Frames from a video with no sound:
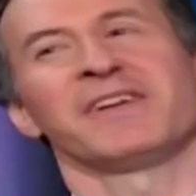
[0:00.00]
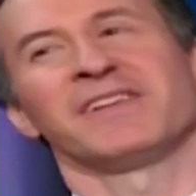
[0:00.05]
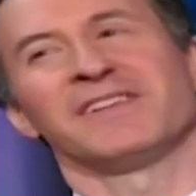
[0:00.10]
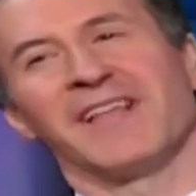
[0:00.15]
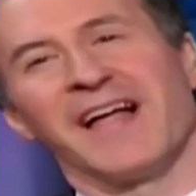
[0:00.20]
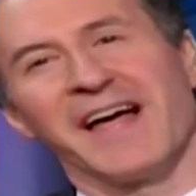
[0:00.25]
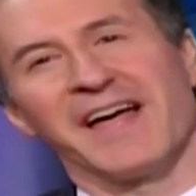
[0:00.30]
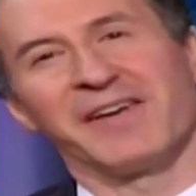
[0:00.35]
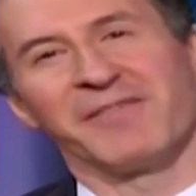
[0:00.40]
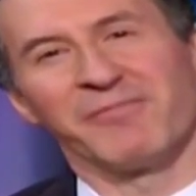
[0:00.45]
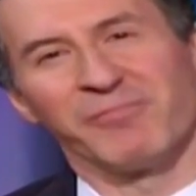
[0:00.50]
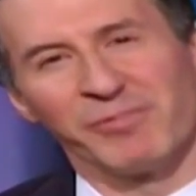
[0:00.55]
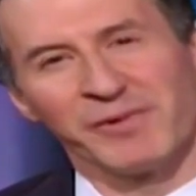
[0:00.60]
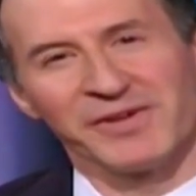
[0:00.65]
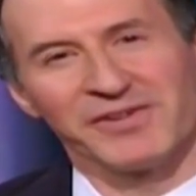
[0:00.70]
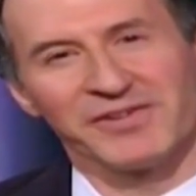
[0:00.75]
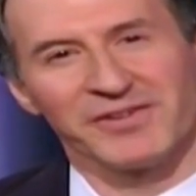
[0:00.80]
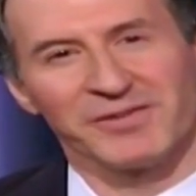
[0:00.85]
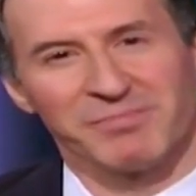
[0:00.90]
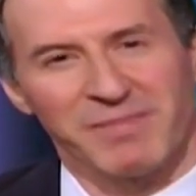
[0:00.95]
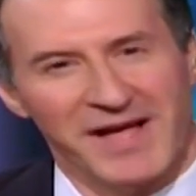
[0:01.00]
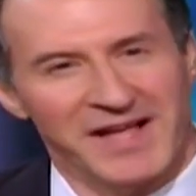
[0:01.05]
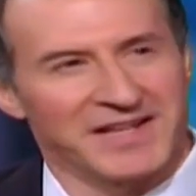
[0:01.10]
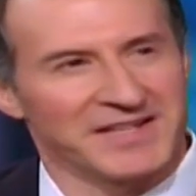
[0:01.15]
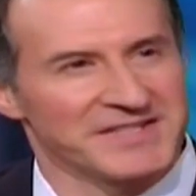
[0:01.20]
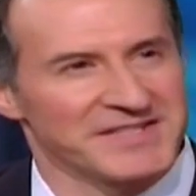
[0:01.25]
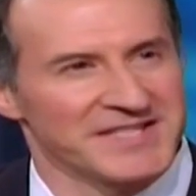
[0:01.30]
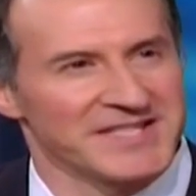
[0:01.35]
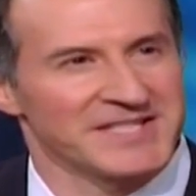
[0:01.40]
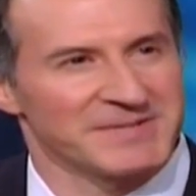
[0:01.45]
been a lot of real
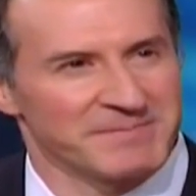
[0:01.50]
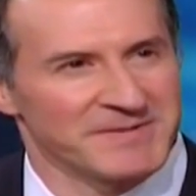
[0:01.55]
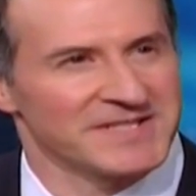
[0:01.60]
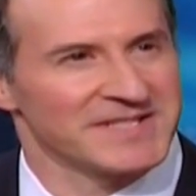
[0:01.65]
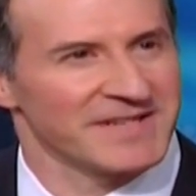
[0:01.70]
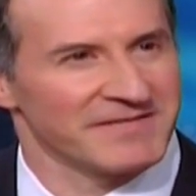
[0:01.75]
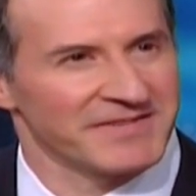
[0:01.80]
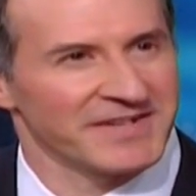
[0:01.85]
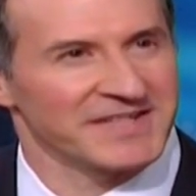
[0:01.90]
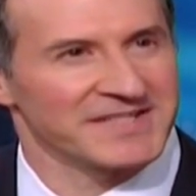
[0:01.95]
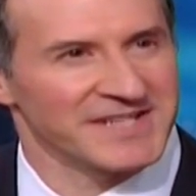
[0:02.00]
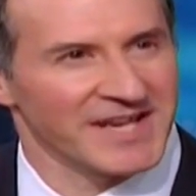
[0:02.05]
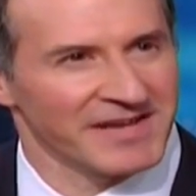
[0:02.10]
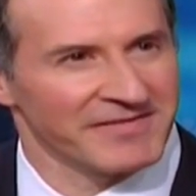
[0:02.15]
policy specifics.